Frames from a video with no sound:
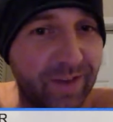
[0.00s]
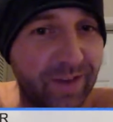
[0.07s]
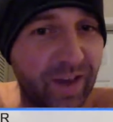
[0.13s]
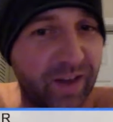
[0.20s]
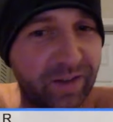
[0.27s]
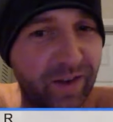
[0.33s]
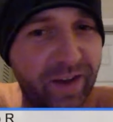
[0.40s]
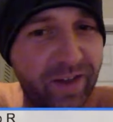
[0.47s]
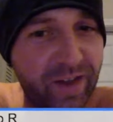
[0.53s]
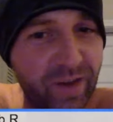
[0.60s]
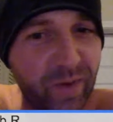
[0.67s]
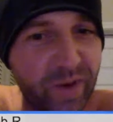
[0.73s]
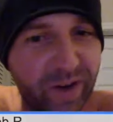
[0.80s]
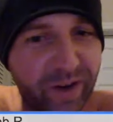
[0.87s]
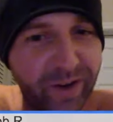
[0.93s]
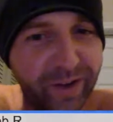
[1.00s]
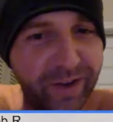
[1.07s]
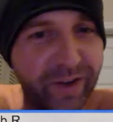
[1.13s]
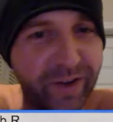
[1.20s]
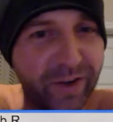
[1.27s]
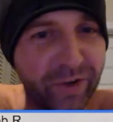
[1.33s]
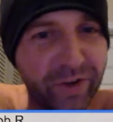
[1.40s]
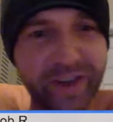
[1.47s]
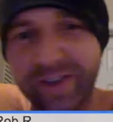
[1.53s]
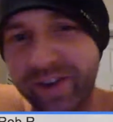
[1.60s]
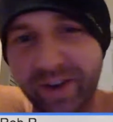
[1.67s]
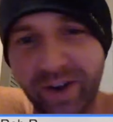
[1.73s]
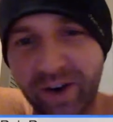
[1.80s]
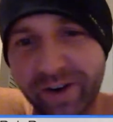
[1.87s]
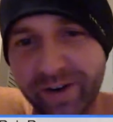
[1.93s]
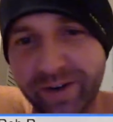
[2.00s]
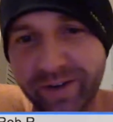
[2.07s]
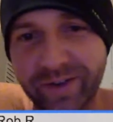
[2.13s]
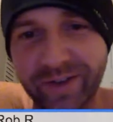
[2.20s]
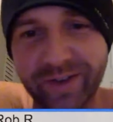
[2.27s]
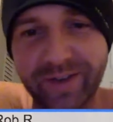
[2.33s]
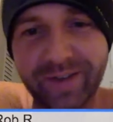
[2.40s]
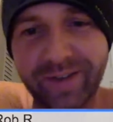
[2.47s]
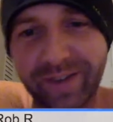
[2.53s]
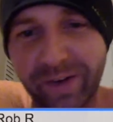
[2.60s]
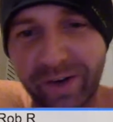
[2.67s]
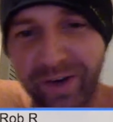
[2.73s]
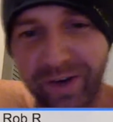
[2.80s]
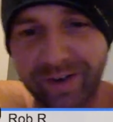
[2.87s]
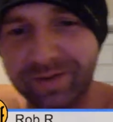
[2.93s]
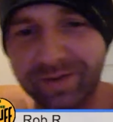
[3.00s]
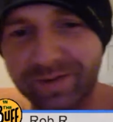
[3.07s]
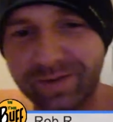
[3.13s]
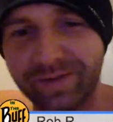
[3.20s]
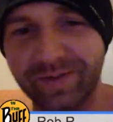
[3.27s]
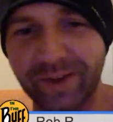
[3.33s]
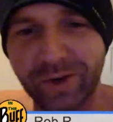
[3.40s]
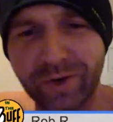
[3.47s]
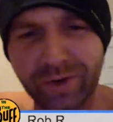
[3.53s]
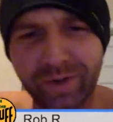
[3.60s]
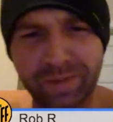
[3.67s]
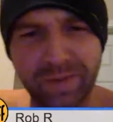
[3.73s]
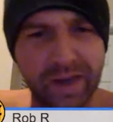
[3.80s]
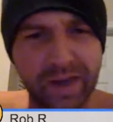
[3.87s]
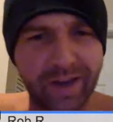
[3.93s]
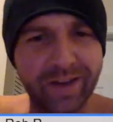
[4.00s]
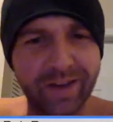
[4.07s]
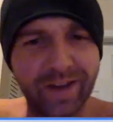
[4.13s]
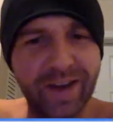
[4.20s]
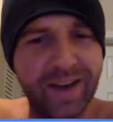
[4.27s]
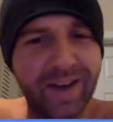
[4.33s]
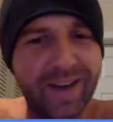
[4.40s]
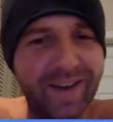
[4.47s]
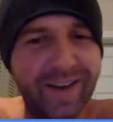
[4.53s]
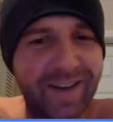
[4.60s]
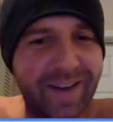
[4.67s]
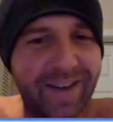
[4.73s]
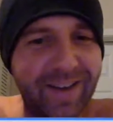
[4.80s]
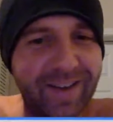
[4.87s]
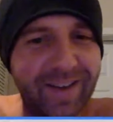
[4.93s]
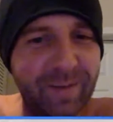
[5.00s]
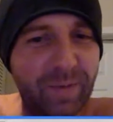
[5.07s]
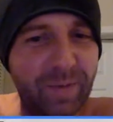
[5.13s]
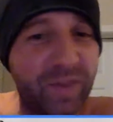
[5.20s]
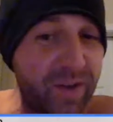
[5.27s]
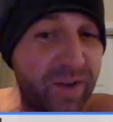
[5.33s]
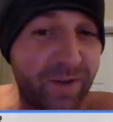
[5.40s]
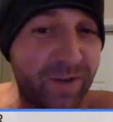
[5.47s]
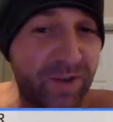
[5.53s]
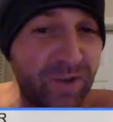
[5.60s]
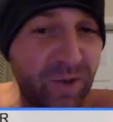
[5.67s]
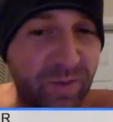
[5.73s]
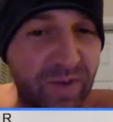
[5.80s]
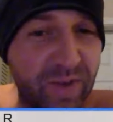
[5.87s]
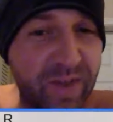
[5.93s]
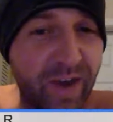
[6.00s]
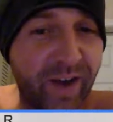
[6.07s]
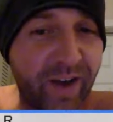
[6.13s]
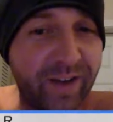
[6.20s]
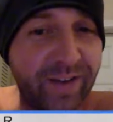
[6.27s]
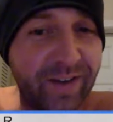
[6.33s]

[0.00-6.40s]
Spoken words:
and I think we agree there aren't, or there couldn't be. But they've assumed that.